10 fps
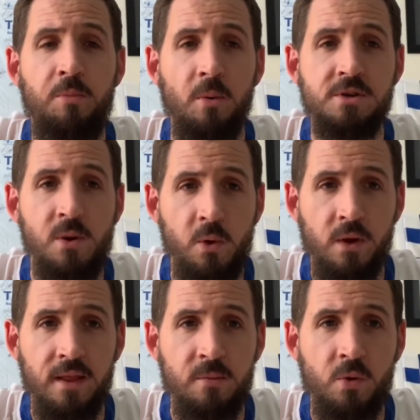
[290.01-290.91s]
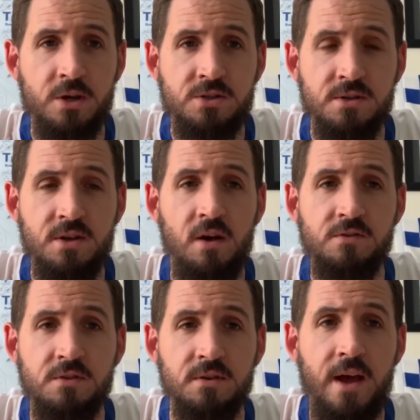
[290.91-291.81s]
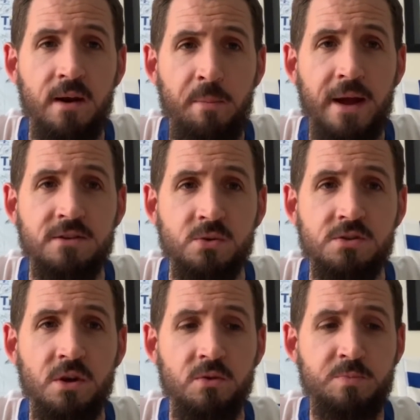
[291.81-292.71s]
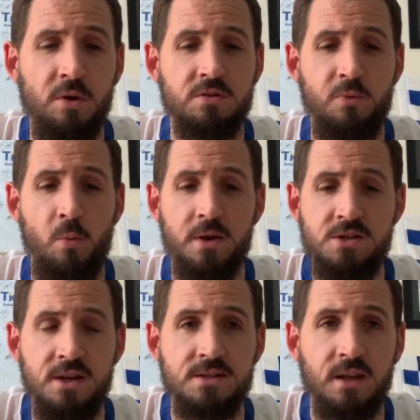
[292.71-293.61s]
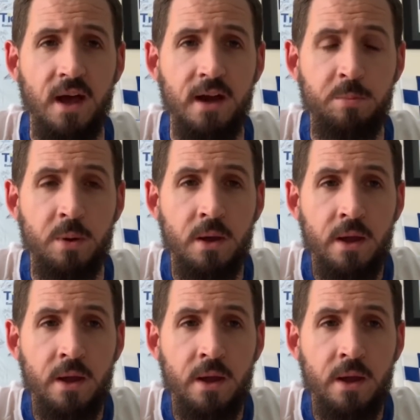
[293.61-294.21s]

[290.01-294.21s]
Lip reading: I promise I will get them questions answered and back to you as soon as possible. But cheers to Gabe.